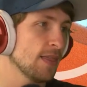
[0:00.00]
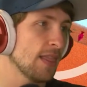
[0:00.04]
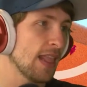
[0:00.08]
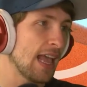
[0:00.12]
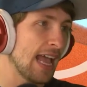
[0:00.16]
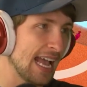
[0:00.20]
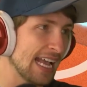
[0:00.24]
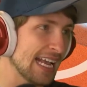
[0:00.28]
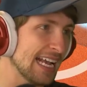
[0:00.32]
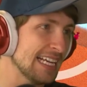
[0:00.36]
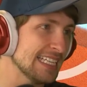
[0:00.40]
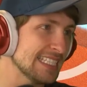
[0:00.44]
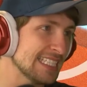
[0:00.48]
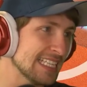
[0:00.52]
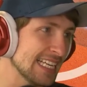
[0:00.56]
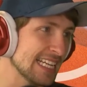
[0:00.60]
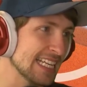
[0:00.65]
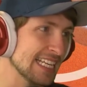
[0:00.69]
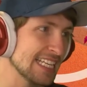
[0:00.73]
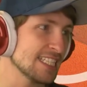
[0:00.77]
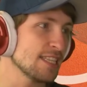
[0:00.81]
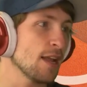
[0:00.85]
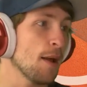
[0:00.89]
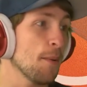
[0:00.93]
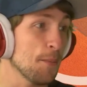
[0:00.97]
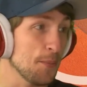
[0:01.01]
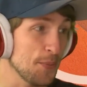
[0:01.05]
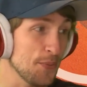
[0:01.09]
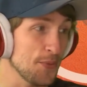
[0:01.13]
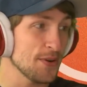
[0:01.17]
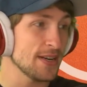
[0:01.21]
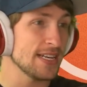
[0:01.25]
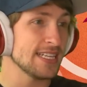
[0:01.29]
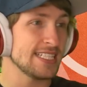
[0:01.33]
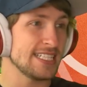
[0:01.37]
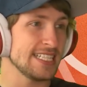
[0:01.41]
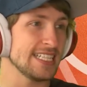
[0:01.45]
I guess it is
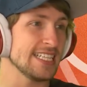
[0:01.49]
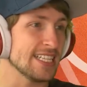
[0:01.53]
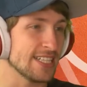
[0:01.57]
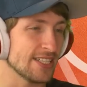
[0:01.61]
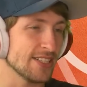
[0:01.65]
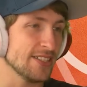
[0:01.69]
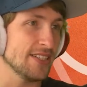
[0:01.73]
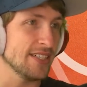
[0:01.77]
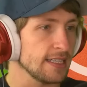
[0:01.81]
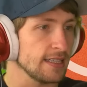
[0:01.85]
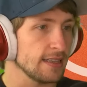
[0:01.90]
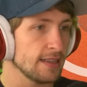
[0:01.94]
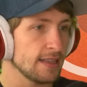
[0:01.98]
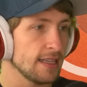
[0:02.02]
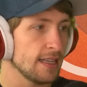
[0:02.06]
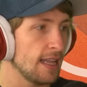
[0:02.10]
pretty good.